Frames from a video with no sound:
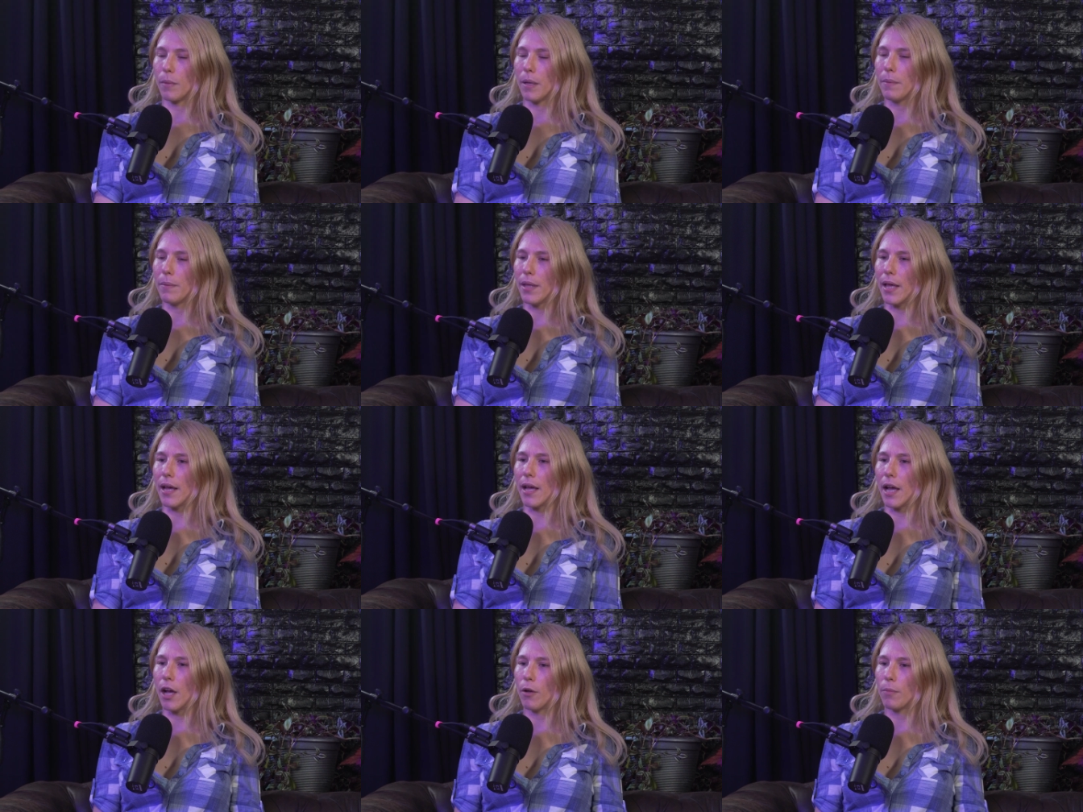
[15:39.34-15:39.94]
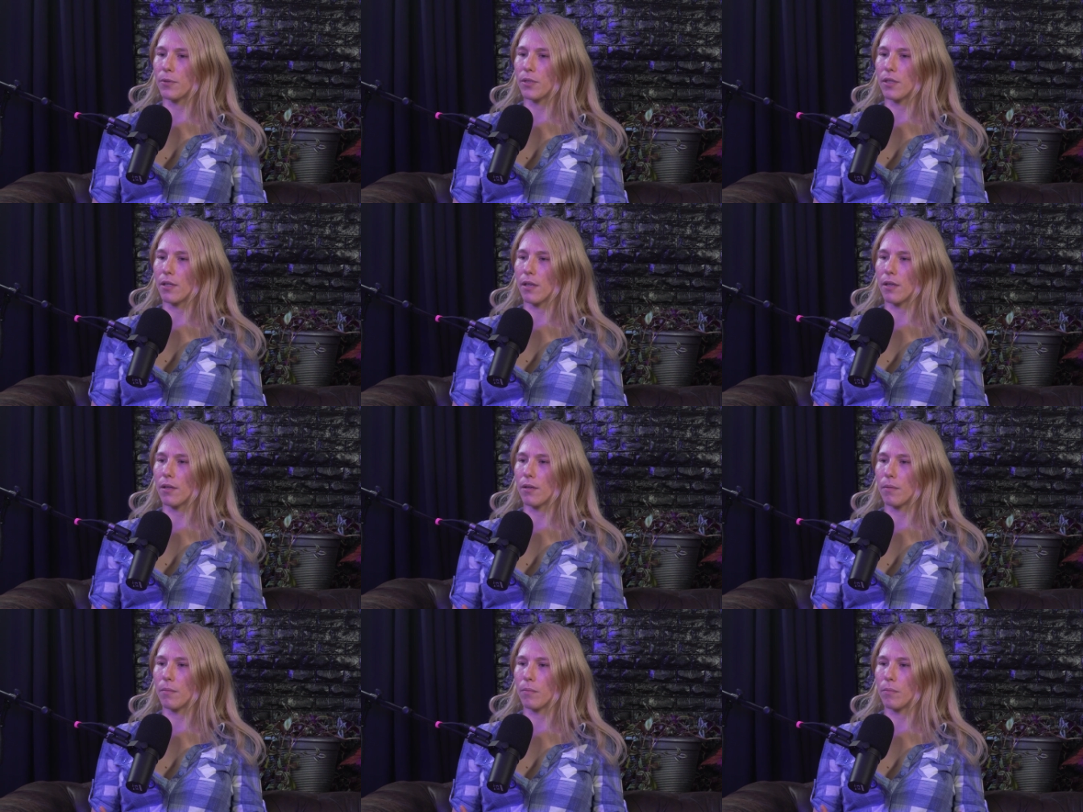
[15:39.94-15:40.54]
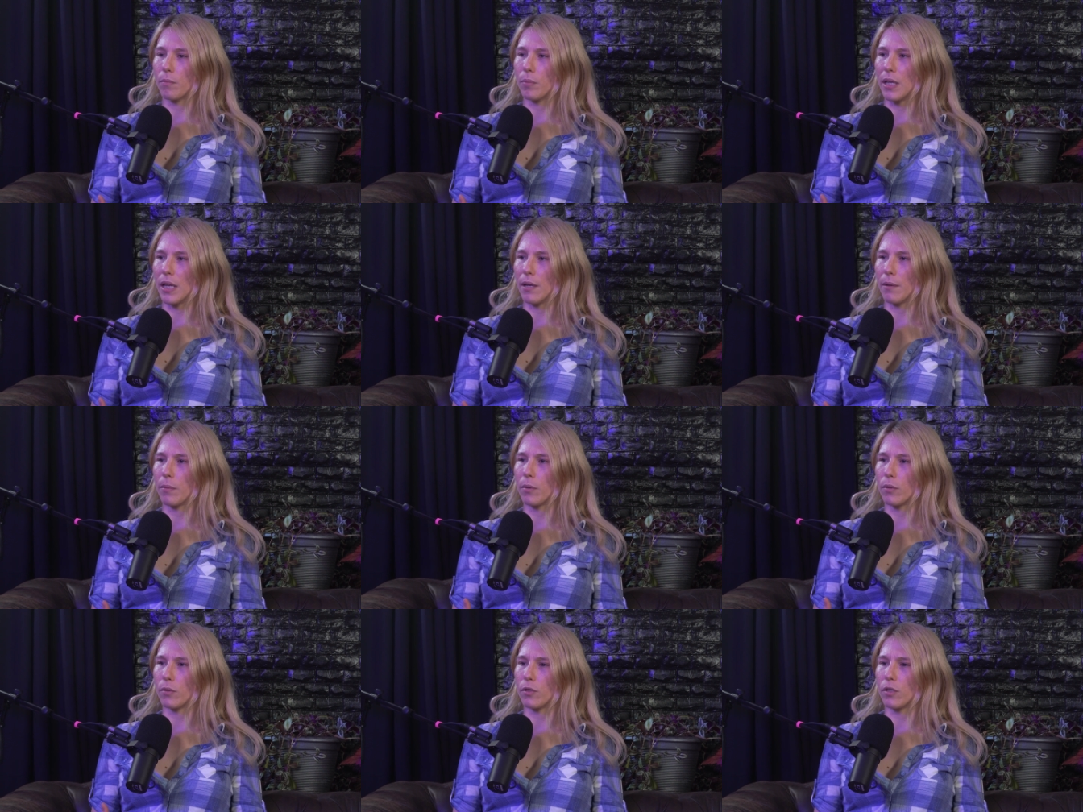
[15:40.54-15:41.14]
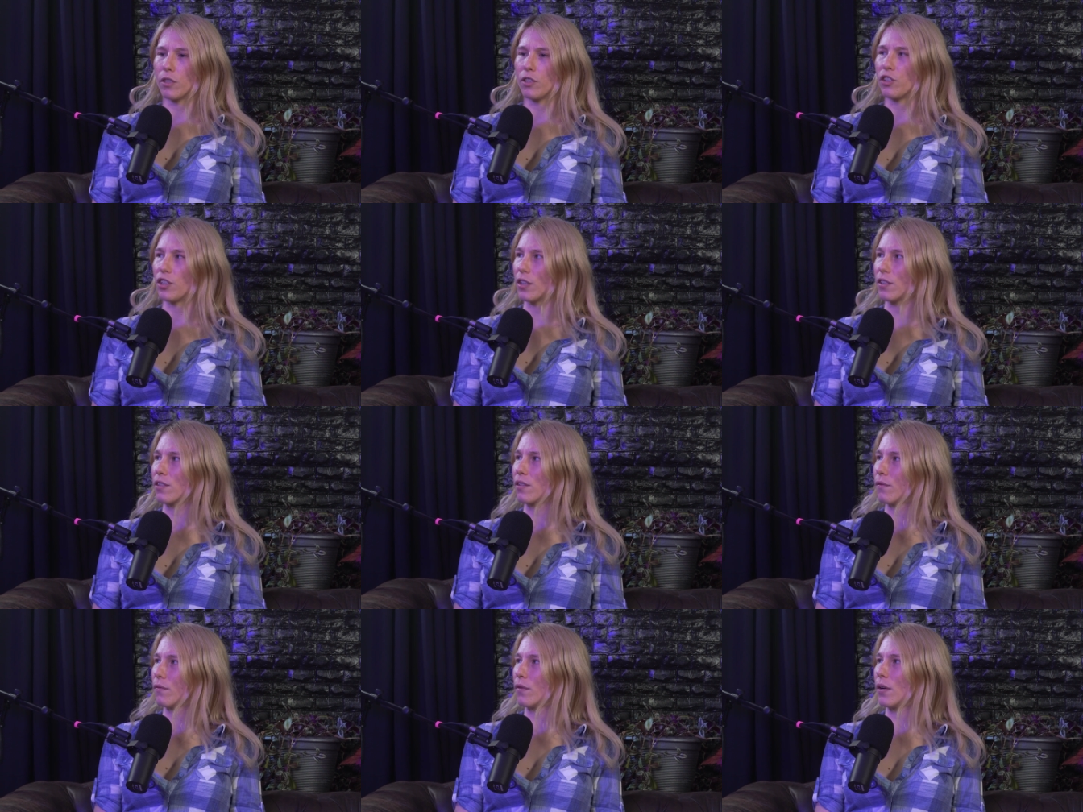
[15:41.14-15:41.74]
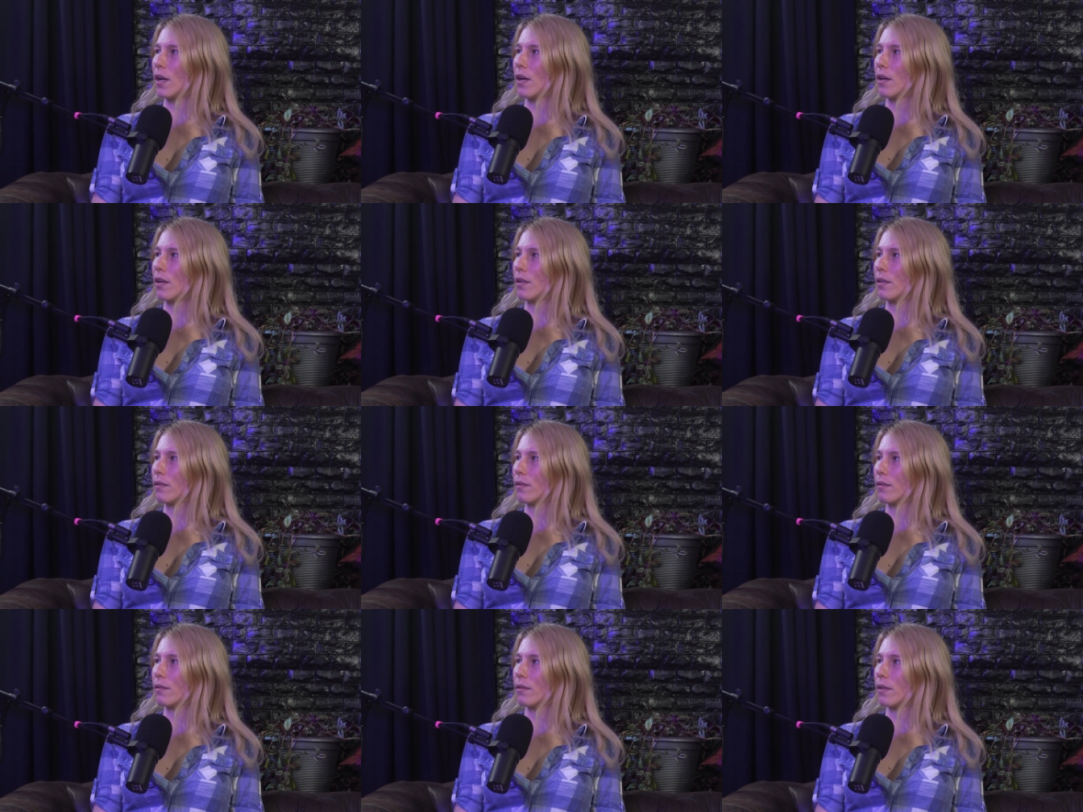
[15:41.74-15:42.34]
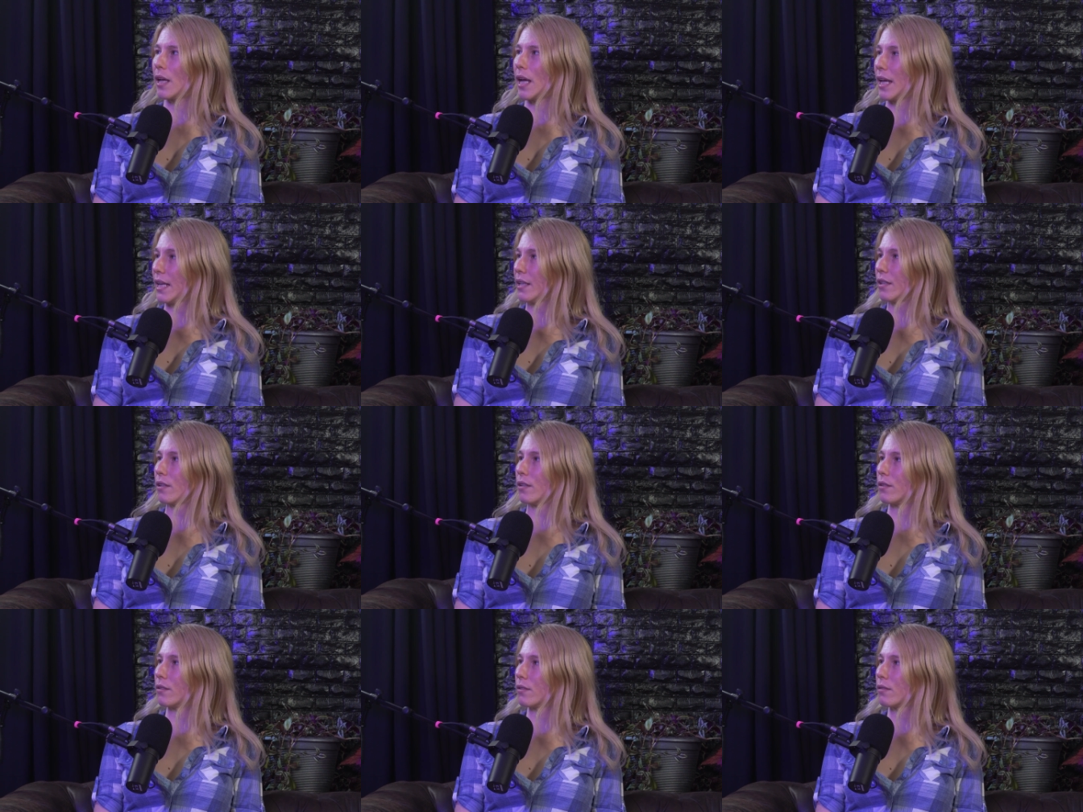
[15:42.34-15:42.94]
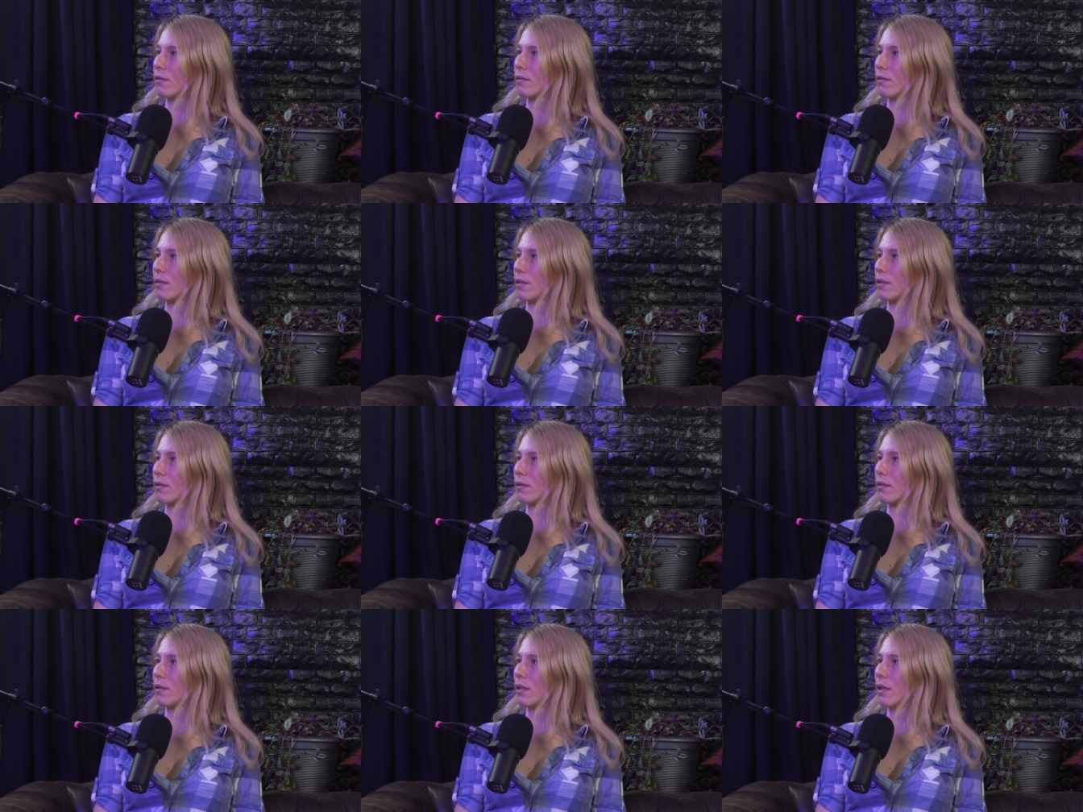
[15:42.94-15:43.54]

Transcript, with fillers: maybe that helps them be able to justify hating us. Like,